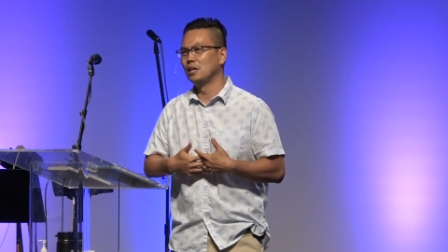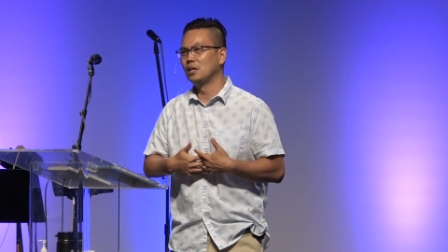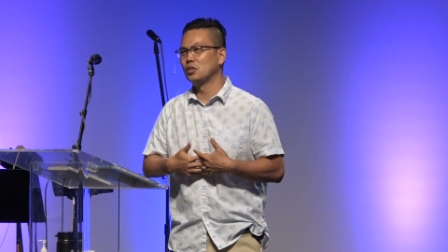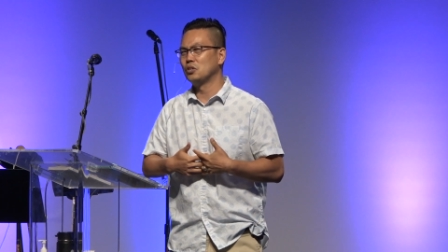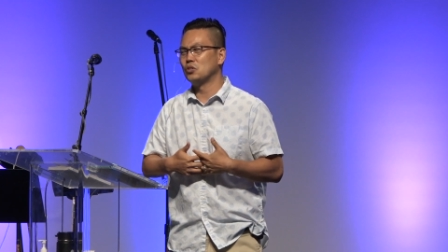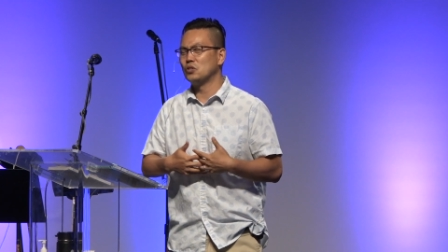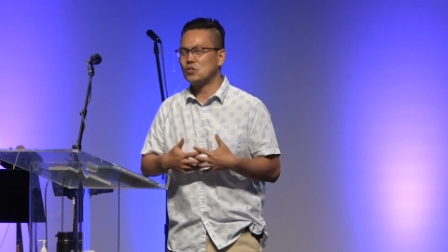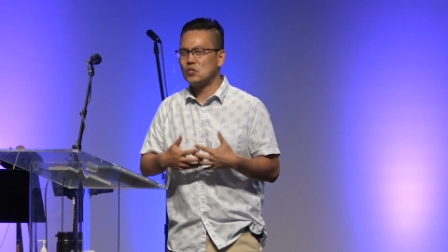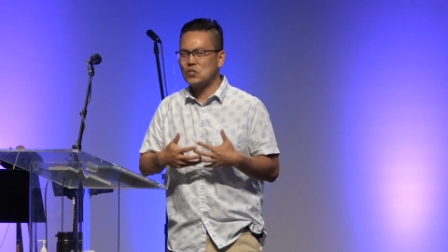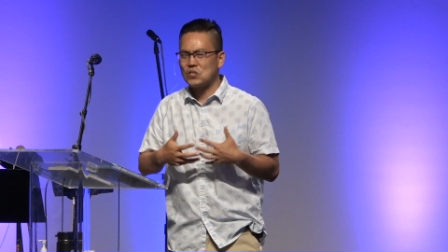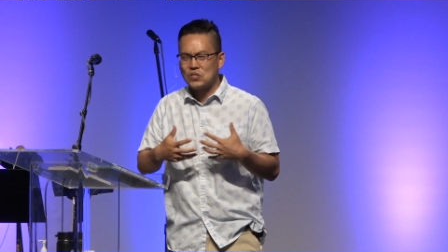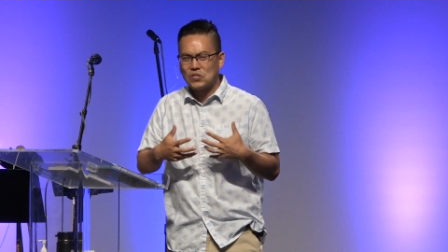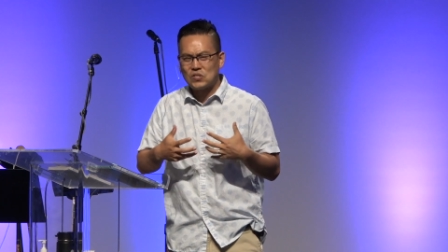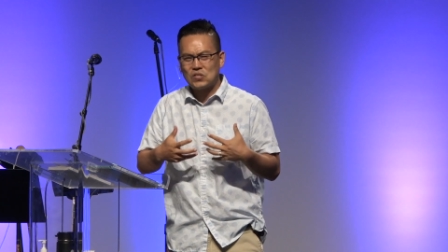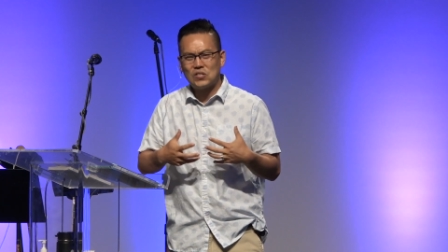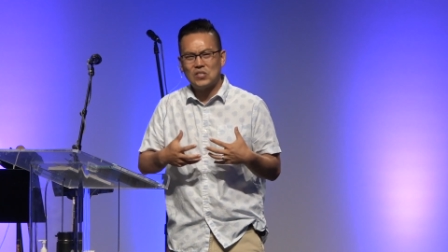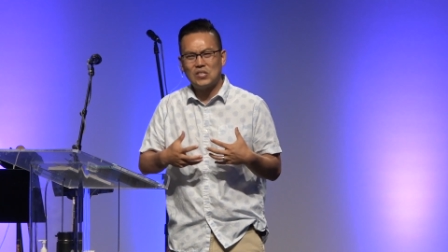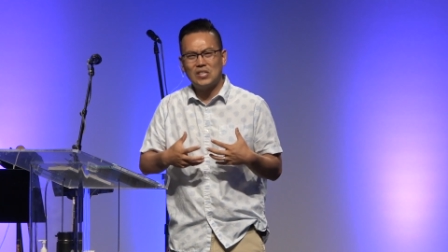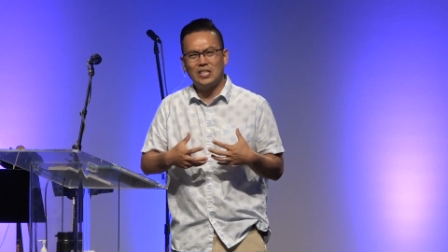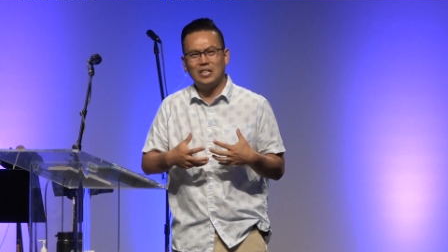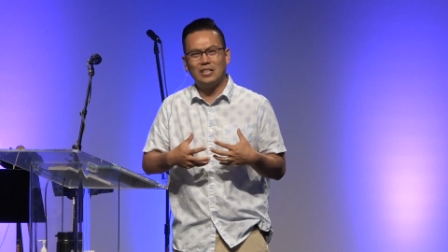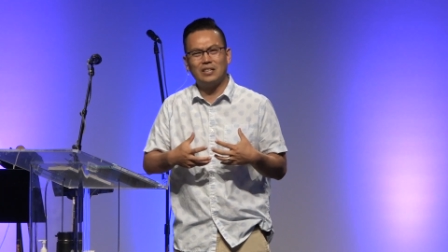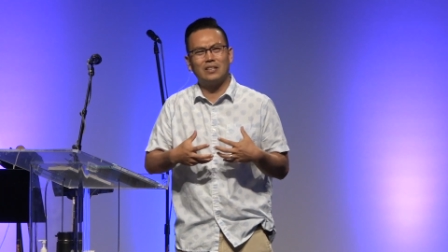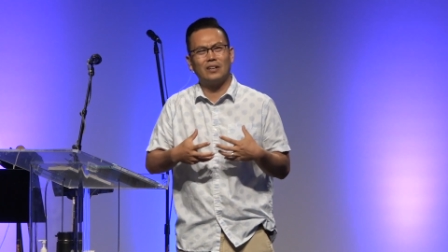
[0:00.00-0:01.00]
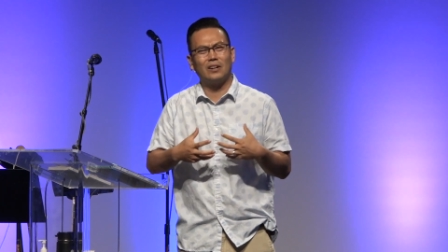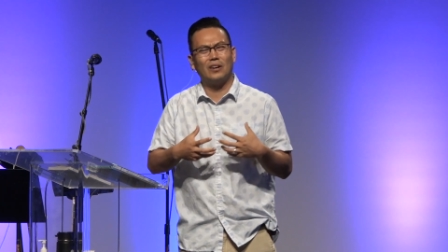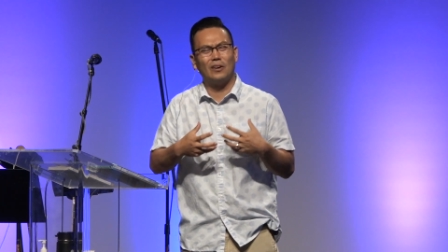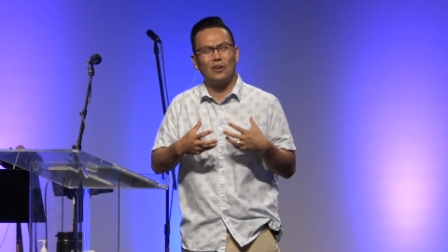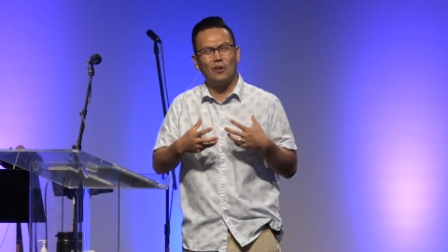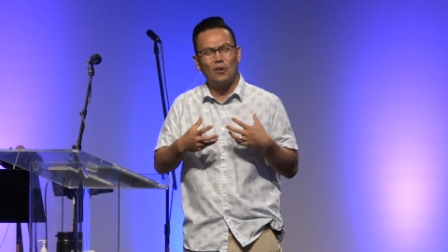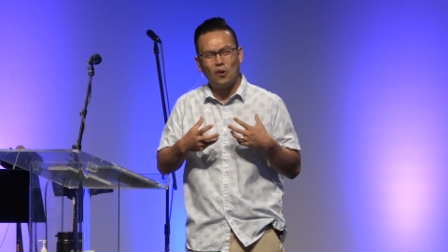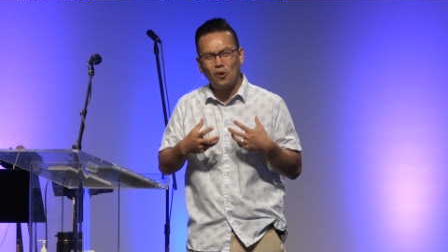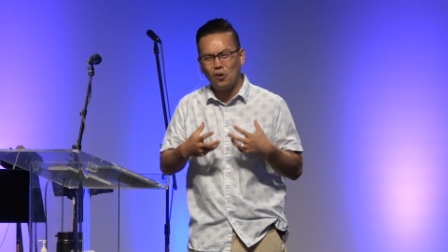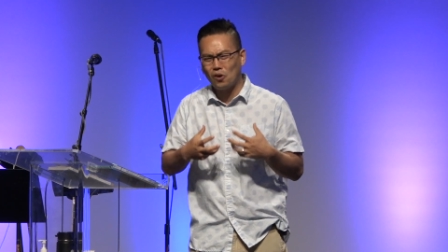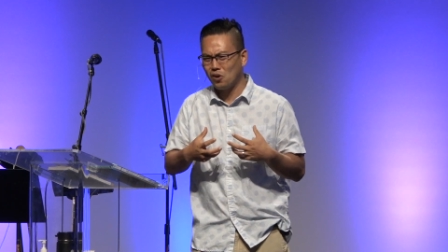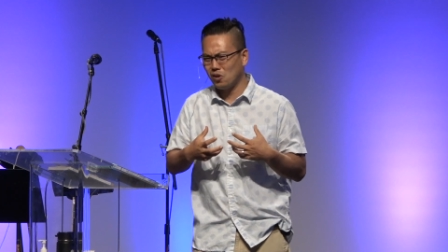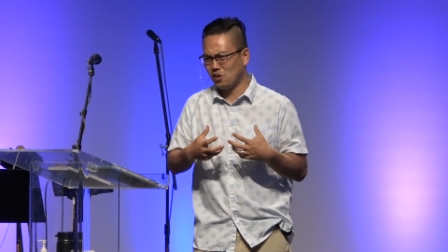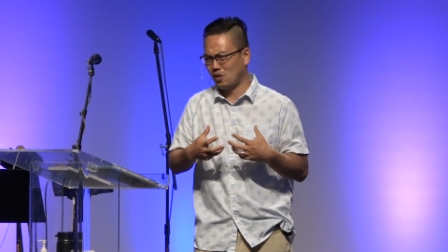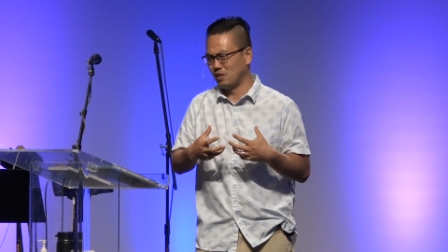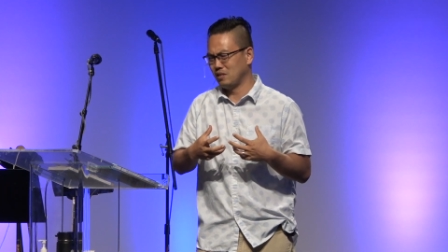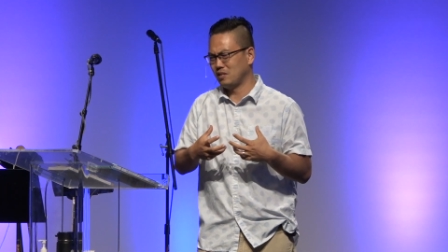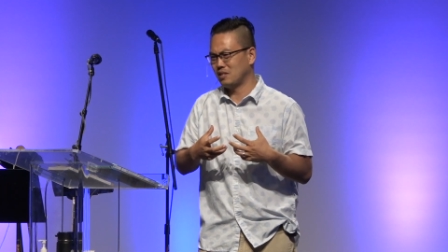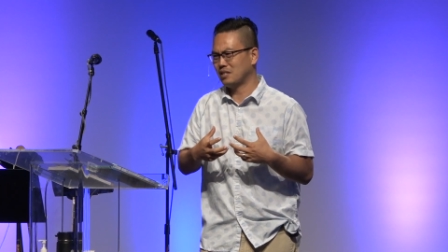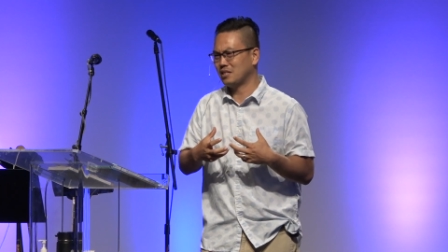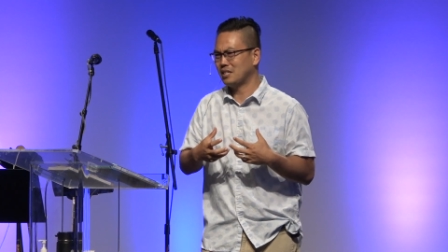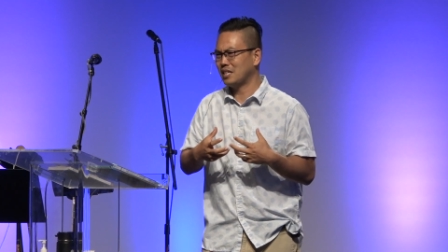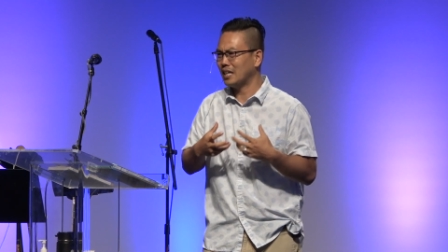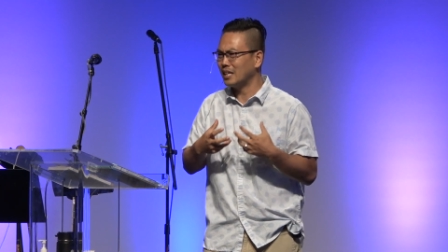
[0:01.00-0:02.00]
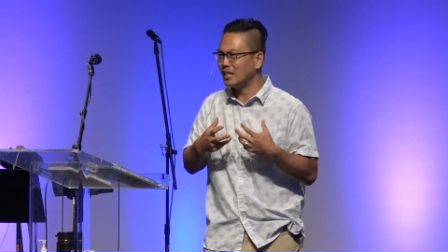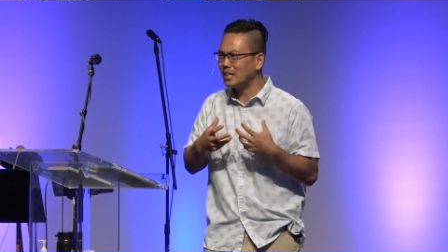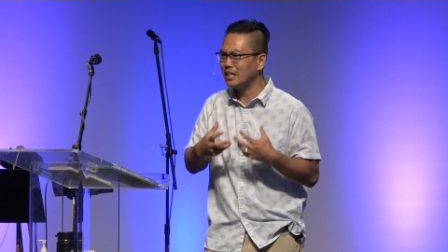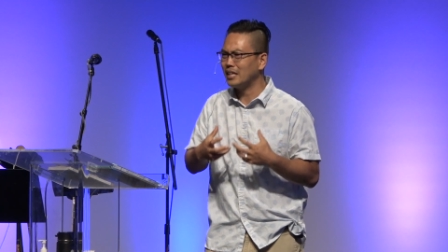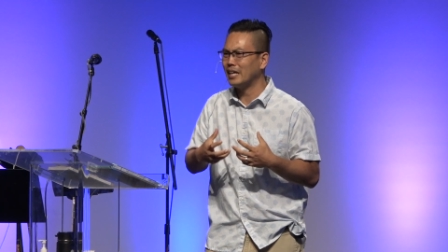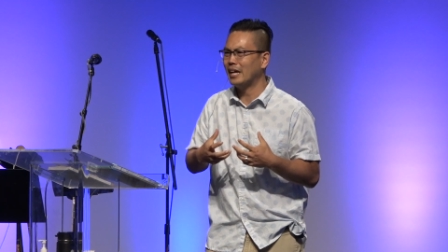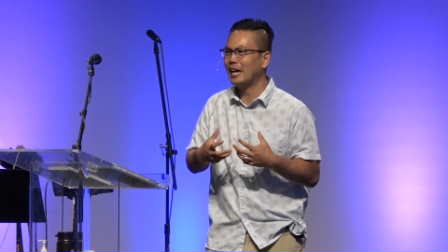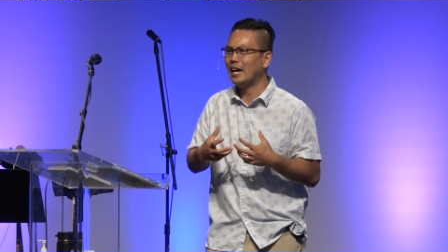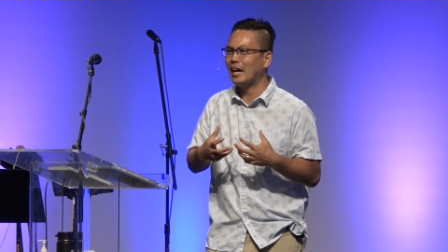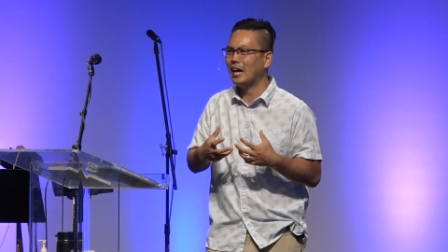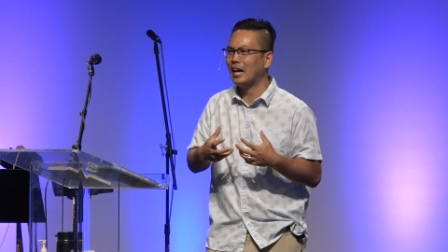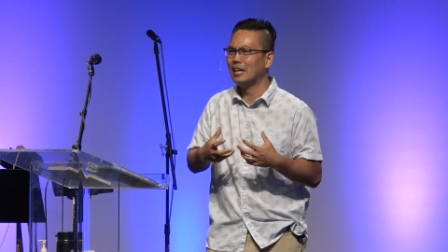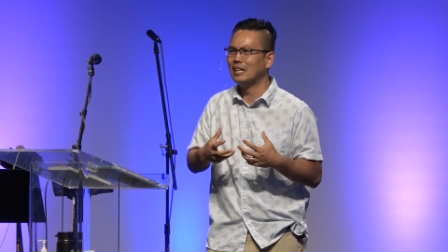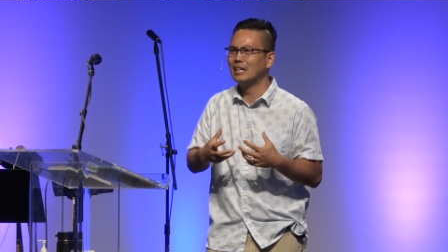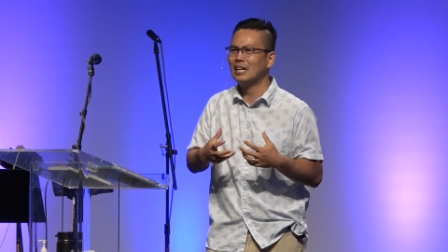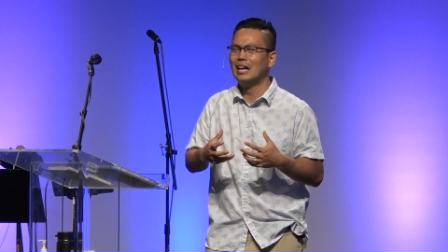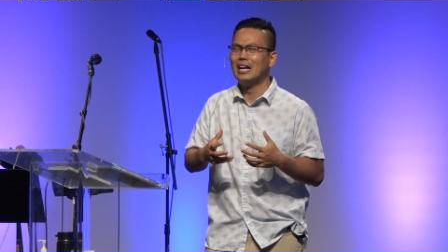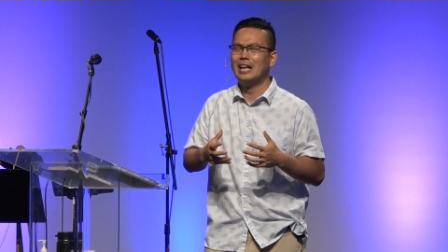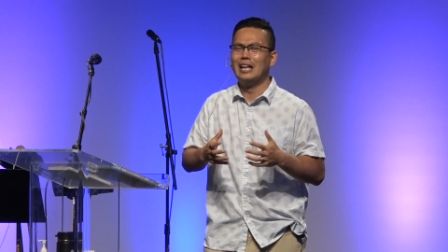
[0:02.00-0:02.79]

You see the heart that he had,